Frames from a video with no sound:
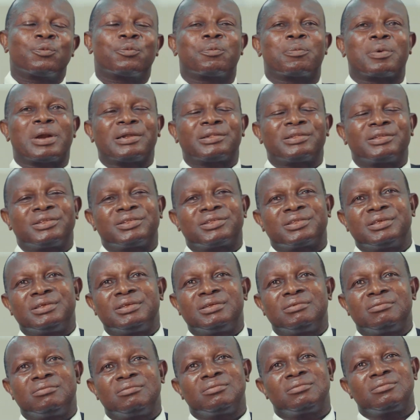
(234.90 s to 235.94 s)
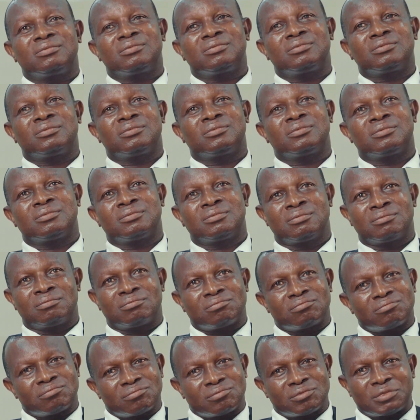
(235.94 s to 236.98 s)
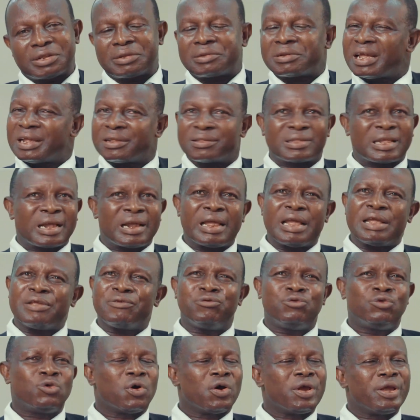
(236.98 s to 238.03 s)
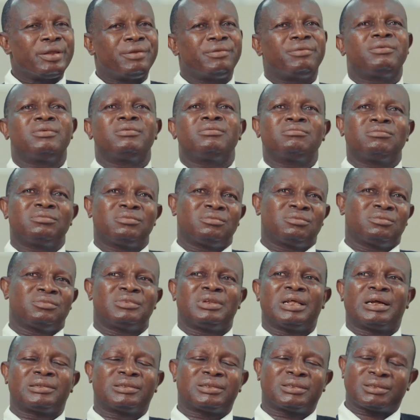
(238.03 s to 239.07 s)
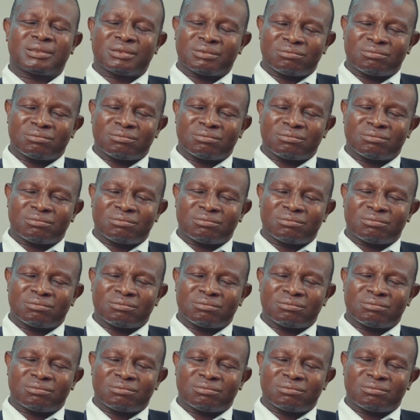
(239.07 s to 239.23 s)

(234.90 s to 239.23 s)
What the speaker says: practicing. Then I started enjoying that